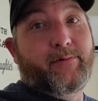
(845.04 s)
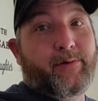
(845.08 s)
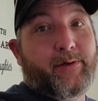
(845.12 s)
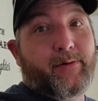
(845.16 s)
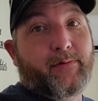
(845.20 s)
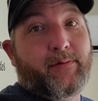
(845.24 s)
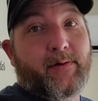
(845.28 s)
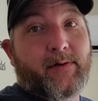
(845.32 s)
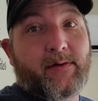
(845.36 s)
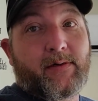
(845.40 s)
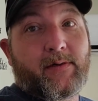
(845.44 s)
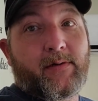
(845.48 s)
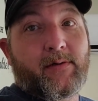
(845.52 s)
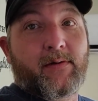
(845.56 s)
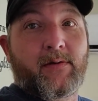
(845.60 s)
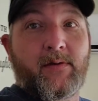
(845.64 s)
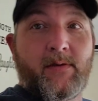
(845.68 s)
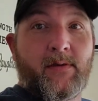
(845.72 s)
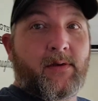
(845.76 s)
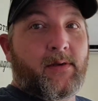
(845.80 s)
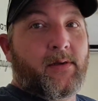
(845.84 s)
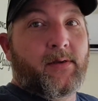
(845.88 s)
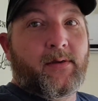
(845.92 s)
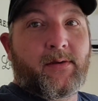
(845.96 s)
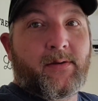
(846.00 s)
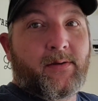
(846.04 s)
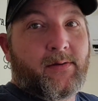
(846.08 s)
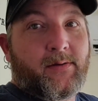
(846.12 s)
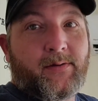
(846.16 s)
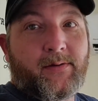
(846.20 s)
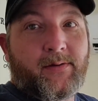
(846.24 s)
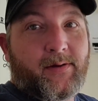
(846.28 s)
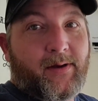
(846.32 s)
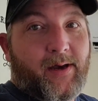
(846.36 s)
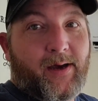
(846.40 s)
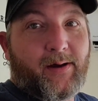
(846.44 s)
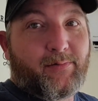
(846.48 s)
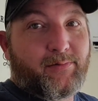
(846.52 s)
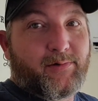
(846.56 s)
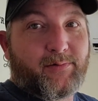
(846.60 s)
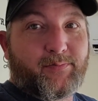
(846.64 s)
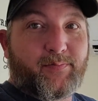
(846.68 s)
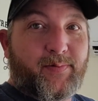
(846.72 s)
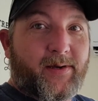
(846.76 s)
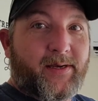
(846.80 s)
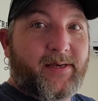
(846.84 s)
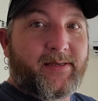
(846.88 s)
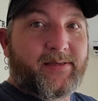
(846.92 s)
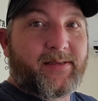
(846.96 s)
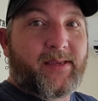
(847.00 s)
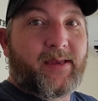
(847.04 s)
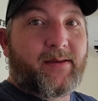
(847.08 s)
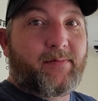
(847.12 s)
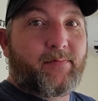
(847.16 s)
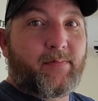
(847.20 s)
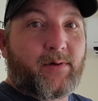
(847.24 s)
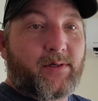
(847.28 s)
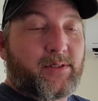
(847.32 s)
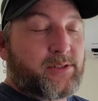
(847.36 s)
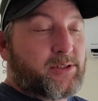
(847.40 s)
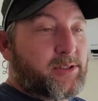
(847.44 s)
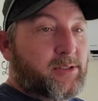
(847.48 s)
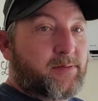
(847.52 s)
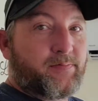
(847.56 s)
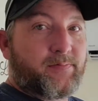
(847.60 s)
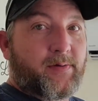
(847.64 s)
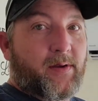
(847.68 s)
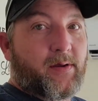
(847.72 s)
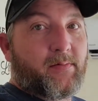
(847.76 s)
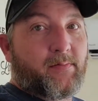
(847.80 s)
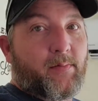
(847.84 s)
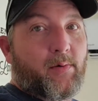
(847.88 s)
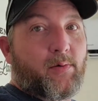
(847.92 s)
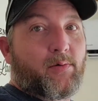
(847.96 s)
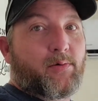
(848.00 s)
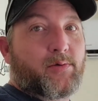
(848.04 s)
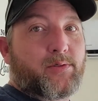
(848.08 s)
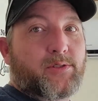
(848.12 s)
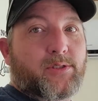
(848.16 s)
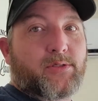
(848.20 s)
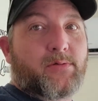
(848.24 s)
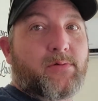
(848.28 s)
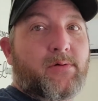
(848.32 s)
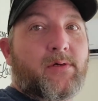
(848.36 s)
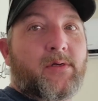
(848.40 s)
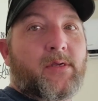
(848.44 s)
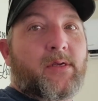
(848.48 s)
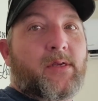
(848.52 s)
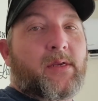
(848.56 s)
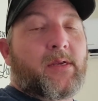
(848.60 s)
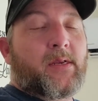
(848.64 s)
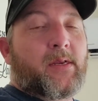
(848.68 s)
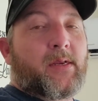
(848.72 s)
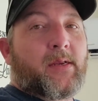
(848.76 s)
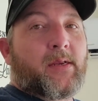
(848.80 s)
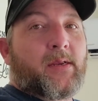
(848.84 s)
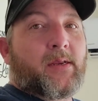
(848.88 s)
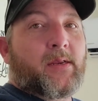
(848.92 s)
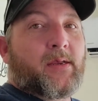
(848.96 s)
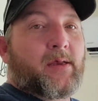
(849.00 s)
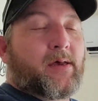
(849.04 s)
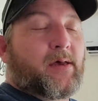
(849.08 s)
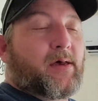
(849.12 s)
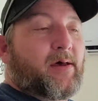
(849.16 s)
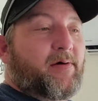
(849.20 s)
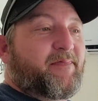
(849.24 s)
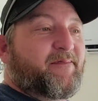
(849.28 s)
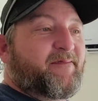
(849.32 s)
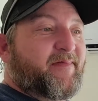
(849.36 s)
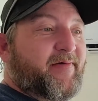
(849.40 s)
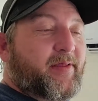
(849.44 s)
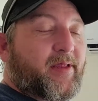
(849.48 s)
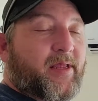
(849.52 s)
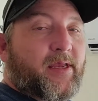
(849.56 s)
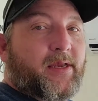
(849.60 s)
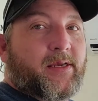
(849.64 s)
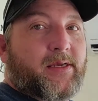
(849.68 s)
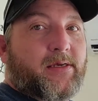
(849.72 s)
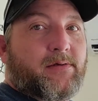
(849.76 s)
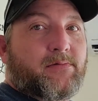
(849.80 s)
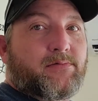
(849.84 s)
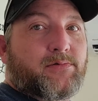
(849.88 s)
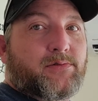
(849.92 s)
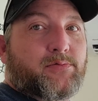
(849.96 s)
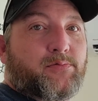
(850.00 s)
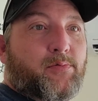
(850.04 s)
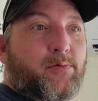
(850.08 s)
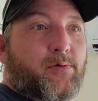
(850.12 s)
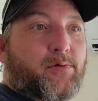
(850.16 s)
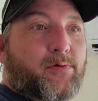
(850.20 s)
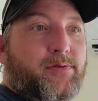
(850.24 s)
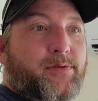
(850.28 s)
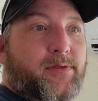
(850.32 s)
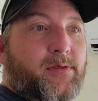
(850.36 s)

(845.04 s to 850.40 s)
unit, I would have paid that much, if not more. So I feel like it was worth